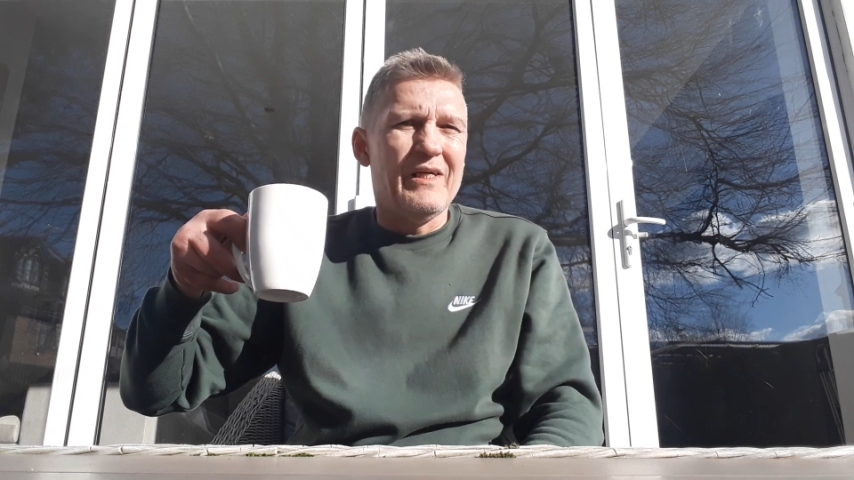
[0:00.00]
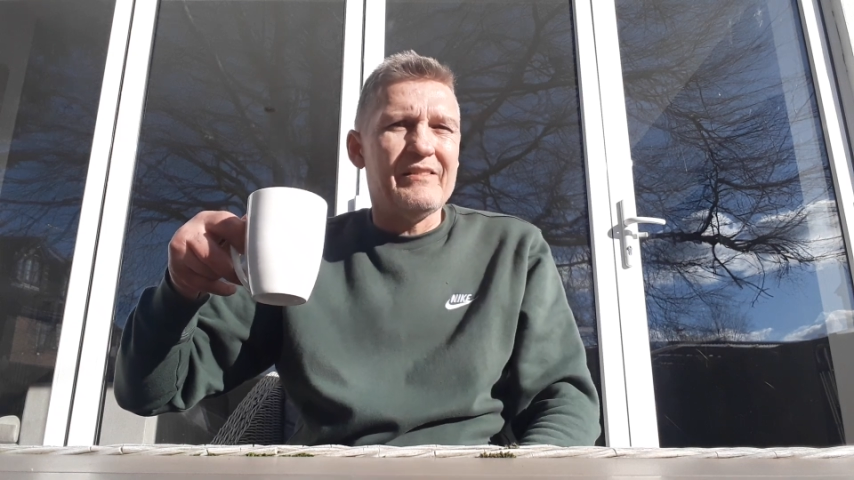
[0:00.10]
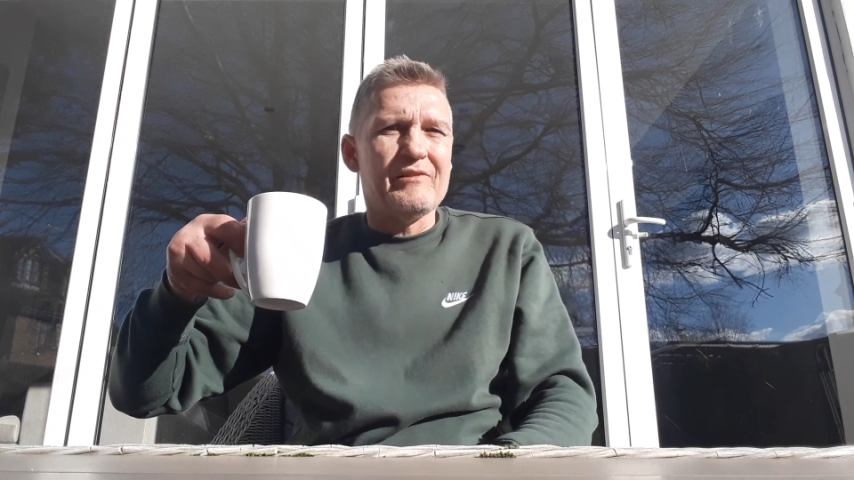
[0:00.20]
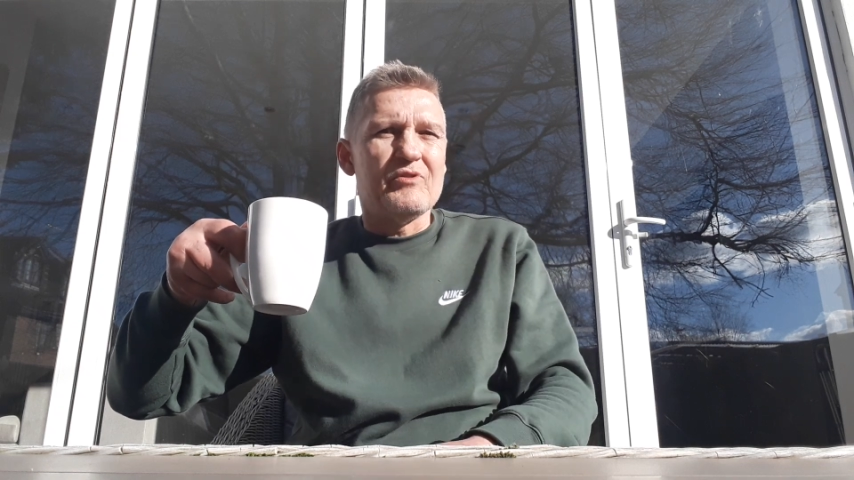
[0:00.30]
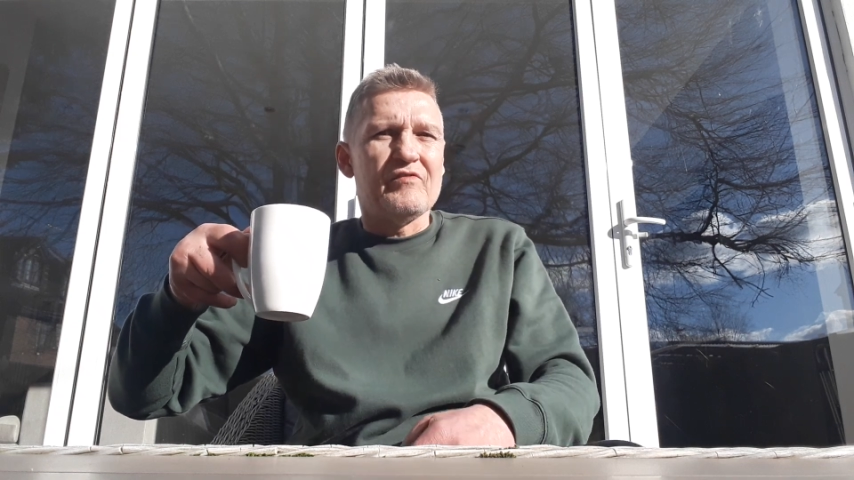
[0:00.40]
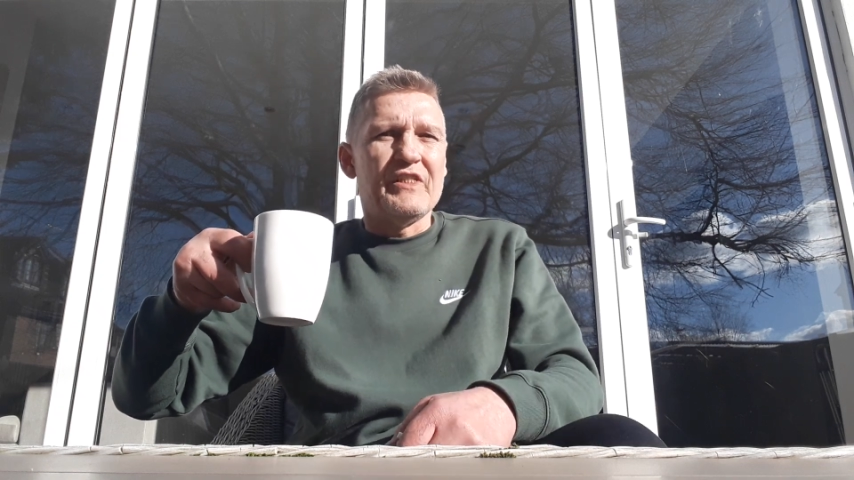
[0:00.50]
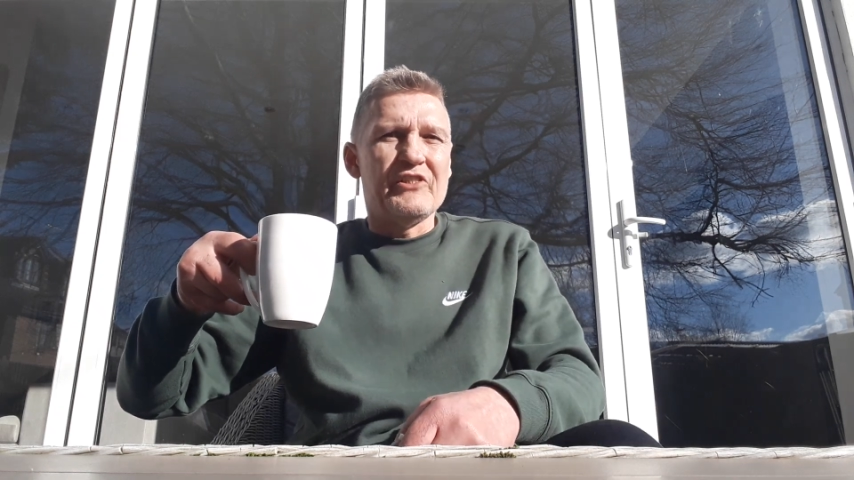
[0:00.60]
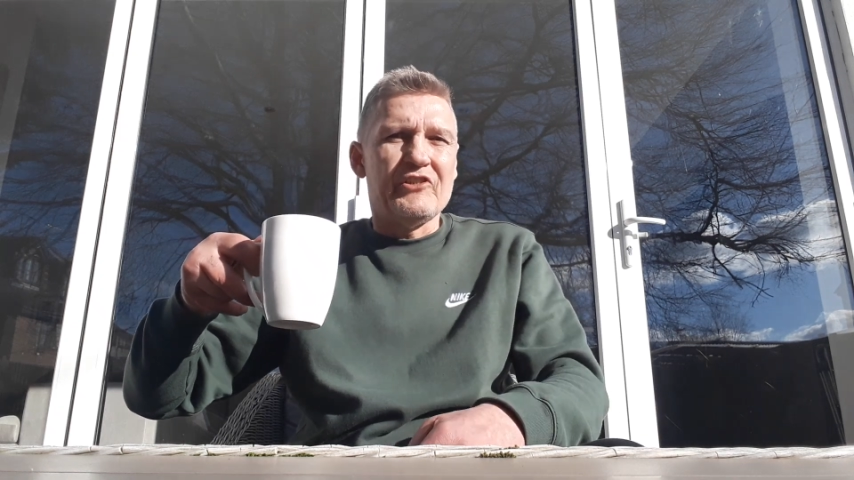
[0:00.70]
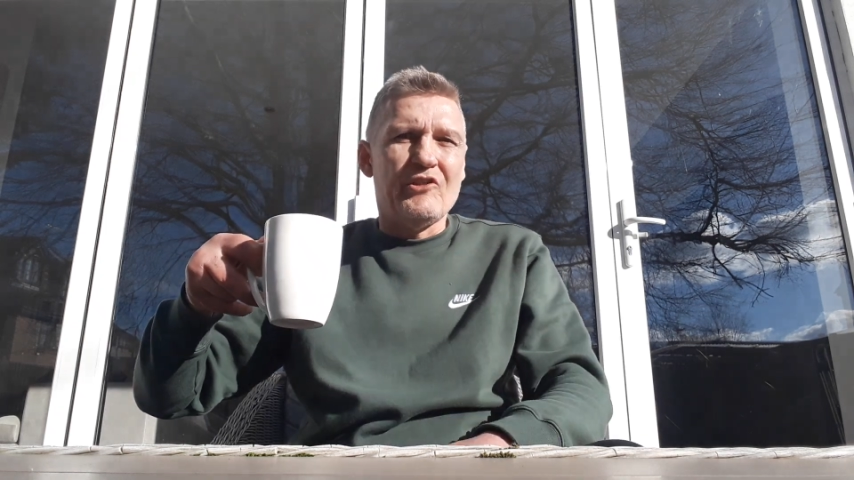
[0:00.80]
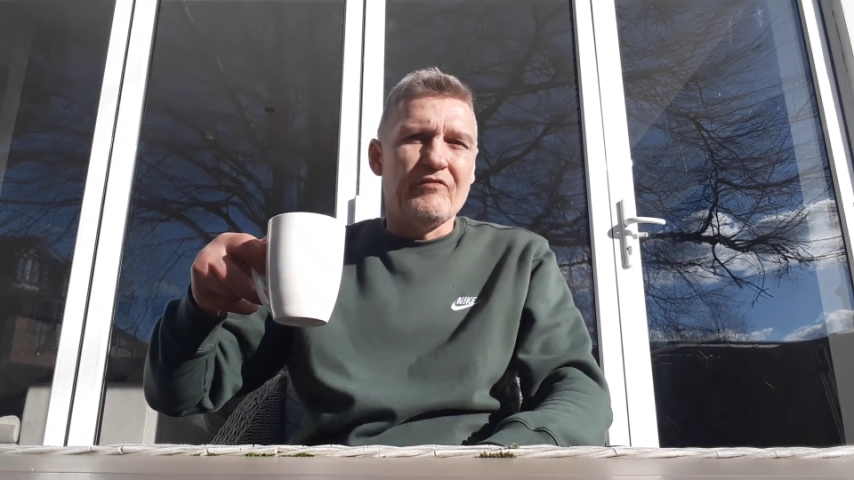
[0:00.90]
as he was
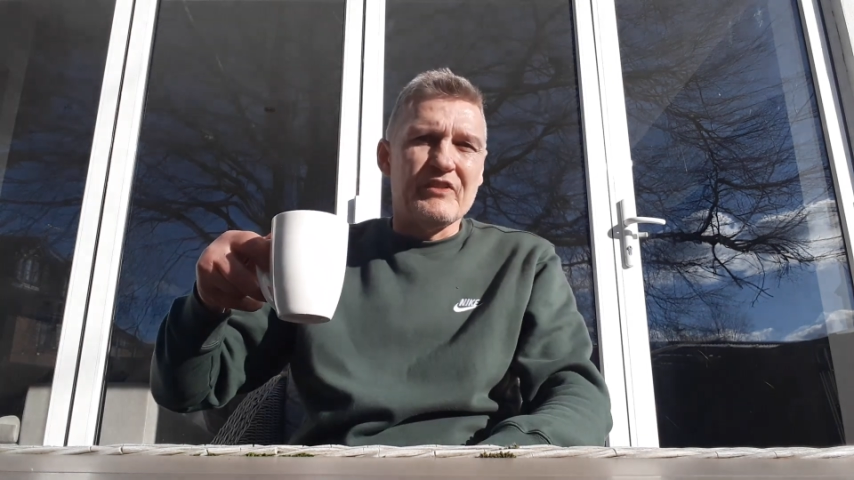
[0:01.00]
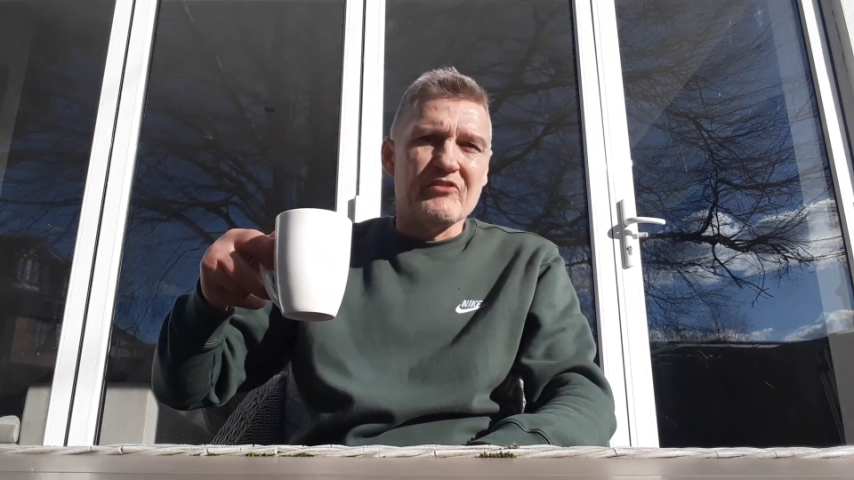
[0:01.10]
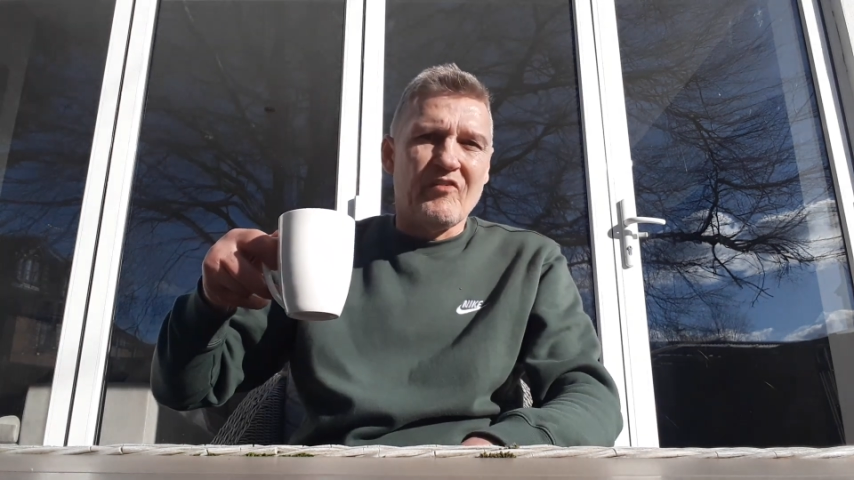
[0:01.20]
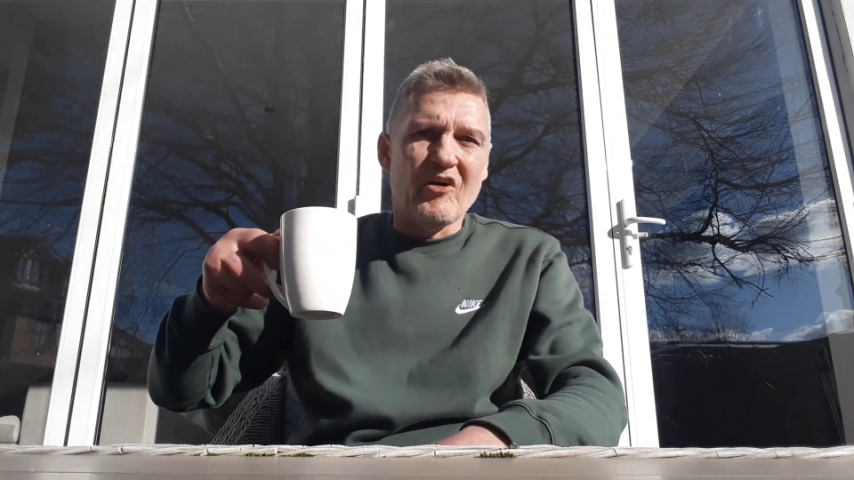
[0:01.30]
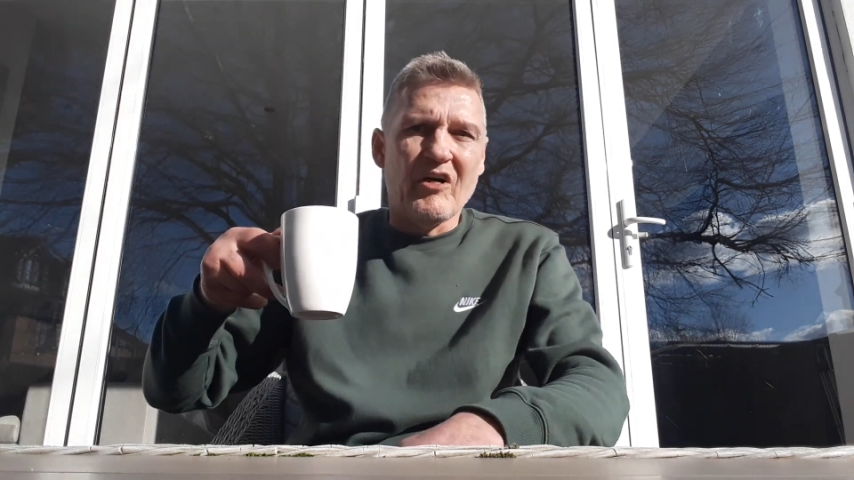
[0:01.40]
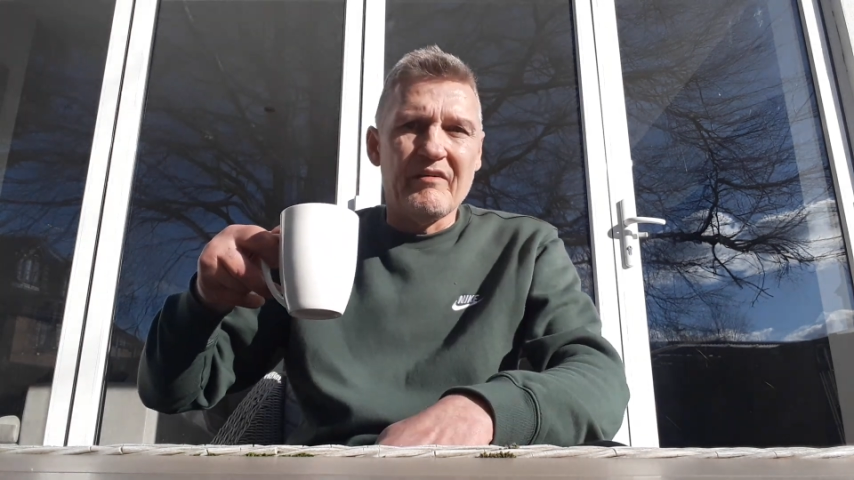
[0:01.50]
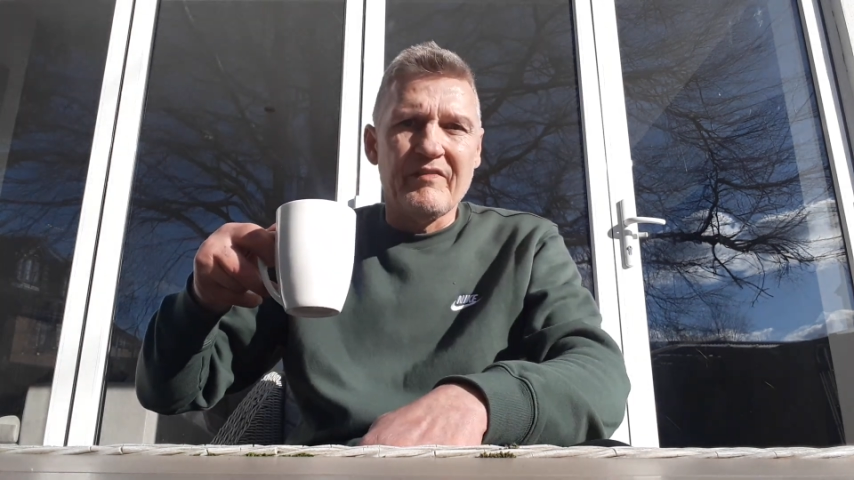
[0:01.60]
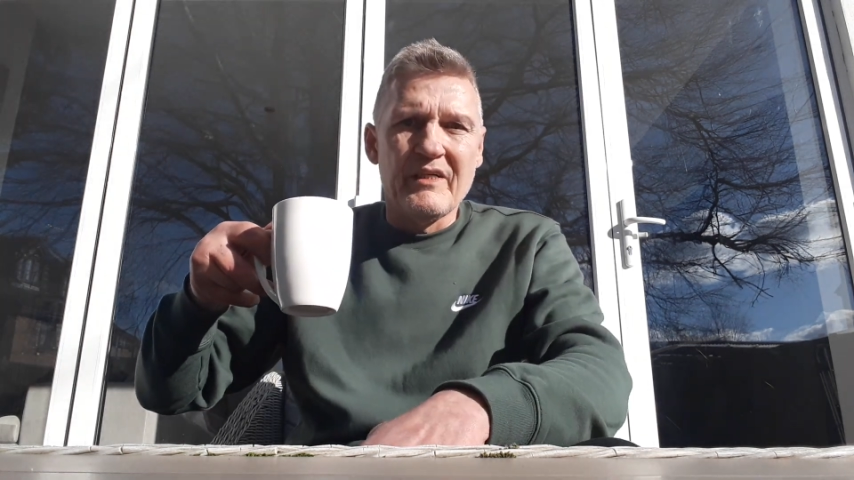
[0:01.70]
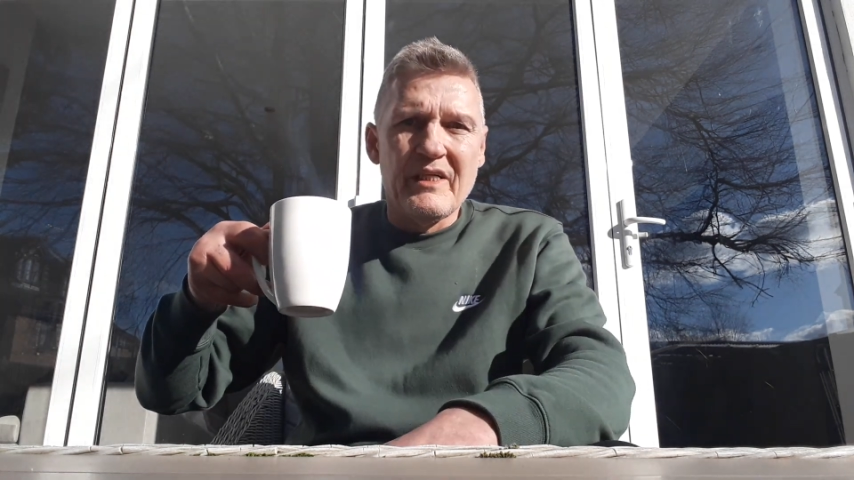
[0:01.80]
finishing off his five,